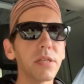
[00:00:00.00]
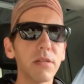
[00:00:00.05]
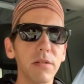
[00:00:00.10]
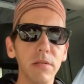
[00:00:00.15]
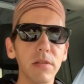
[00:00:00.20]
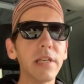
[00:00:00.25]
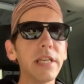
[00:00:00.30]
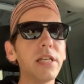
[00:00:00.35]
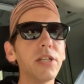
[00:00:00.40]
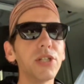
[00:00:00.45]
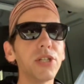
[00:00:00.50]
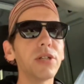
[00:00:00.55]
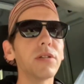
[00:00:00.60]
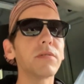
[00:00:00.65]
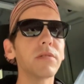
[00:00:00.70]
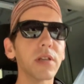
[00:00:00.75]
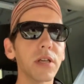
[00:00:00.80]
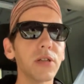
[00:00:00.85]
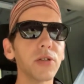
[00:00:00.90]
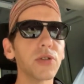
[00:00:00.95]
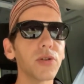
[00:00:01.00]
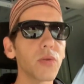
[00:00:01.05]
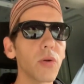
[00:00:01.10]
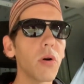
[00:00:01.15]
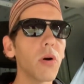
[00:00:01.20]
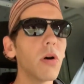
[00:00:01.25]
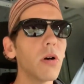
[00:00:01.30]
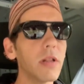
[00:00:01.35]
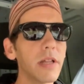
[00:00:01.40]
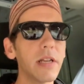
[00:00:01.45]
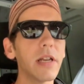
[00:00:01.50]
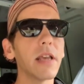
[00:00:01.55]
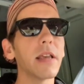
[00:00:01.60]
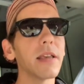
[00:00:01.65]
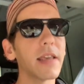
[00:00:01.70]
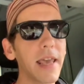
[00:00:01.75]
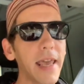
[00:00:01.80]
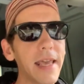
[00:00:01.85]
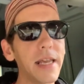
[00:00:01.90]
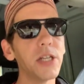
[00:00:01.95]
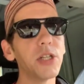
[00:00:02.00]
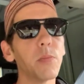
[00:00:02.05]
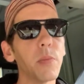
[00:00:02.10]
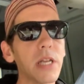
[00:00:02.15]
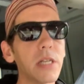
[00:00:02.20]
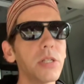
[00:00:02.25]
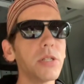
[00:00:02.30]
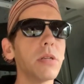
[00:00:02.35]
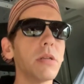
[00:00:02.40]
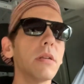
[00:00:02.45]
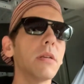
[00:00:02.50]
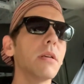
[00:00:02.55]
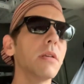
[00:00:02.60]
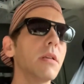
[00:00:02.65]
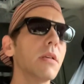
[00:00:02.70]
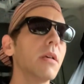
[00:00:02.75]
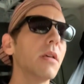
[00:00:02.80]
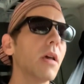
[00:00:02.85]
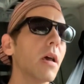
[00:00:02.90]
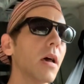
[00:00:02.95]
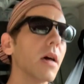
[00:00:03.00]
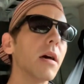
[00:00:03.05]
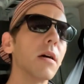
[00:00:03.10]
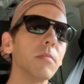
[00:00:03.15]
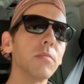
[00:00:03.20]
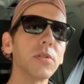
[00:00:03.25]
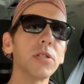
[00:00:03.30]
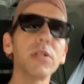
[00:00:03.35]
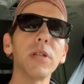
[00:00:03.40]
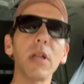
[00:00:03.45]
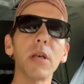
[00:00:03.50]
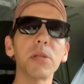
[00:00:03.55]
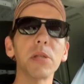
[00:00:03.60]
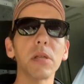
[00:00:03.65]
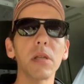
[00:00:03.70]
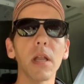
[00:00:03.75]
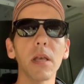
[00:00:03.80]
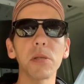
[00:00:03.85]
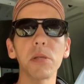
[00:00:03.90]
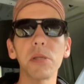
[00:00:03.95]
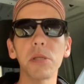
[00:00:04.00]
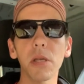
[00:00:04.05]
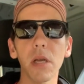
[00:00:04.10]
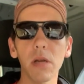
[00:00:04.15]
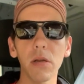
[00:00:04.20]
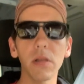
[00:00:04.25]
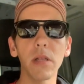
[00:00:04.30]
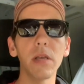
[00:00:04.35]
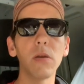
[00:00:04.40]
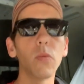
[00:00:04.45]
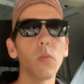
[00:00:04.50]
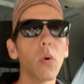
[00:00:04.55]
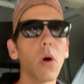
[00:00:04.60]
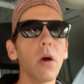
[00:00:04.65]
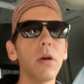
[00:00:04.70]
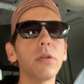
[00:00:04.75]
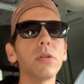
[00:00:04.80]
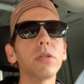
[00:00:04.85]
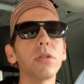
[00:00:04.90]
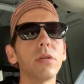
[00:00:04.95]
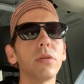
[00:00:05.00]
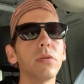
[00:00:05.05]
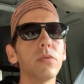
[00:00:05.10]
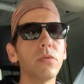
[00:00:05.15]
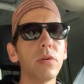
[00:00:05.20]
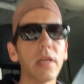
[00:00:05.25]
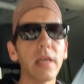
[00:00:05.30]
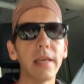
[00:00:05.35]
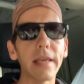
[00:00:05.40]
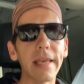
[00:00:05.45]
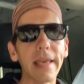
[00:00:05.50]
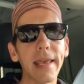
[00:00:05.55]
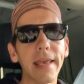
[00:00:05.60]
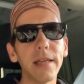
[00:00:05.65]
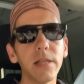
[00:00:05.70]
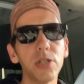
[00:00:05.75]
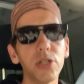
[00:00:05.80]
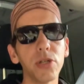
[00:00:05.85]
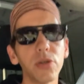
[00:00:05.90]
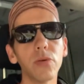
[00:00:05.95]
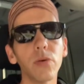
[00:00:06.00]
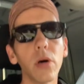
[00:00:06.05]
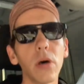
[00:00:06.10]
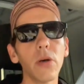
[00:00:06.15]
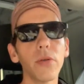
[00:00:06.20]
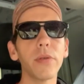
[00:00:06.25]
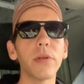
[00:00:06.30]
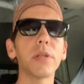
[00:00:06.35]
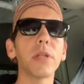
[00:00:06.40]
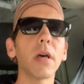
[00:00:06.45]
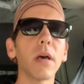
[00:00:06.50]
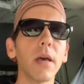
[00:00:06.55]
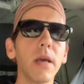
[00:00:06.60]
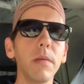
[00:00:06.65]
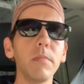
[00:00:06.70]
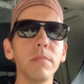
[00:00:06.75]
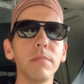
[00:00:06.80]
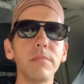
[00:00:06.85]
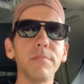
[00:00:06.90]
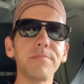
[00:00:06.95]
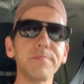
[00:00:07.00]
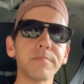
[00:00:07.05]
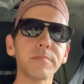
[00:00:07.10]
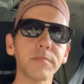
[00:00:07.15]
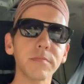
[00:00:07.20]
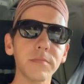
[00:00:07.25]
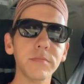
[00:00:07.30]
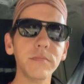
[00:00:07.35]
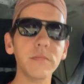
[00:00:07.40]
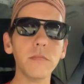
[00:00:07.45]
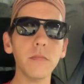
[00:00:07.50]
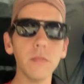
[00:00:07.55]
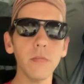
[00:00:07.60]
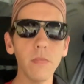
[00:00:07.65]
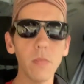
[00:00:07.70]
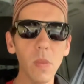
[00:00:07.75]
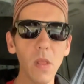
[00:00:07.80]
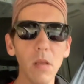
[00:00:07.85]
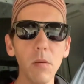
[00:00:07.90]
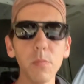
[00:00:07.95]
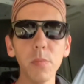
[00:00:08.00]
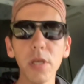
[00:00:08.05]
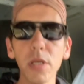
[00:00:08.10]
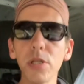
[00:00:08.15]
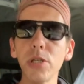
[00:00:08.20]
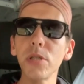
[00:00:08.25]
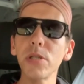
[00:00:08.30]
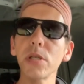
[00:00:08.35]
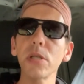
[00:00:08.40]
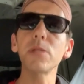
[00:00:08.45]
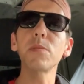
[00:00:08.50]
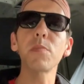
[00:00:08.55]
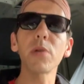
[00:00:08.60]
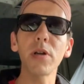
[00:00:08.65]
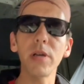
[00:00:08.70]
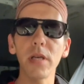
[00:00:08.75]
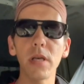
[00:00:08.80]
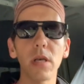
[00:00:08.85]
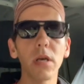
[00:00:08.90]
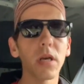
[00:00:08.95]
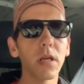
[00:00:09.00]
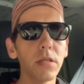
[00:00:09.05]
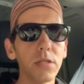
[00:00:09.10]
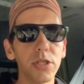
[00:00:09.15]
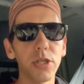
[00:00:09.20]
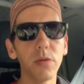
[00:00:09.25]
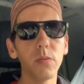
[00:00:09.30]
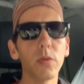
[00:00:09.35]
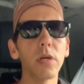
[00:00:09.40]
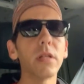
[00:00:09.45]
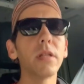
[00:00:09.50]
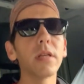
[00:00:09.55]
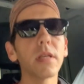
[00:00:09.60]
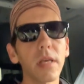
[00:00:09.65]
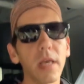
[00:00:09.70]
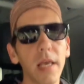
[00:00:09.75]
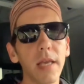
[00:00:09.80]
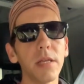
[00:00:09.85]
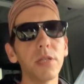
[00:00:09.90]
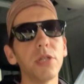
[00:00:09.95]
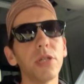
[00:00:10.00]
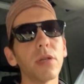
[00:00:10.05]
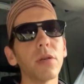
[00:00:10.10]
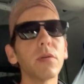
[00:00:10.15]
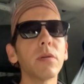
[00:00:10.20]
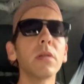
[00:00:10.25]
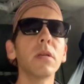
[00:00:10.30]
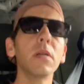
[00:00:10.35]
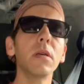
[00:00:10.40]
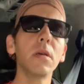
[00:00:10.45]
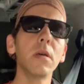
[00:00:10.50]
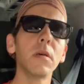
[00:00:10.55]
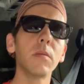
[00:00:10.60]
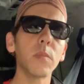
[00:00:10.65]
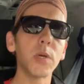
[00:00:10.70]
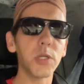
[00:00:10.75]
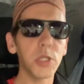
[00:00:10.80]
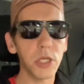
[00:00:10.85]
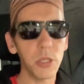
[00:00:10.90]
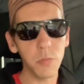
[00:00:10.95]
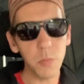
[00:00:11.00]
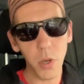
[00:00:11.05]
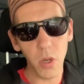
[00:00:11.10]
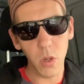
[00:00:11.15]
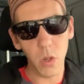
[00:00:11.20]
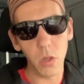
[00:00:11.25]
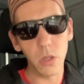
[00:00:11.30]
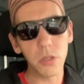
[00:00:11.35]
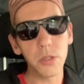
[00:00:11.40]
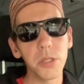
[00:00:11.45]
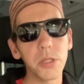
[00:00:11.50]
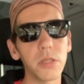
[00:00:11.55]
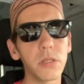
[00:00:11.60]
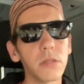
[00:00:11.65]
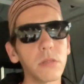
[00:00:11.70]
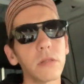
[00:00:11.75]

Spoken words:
leash control and engagement. She doesn't necessarily want to engage you all the time. Peaches is pretty good. She will engage you, but she pulls.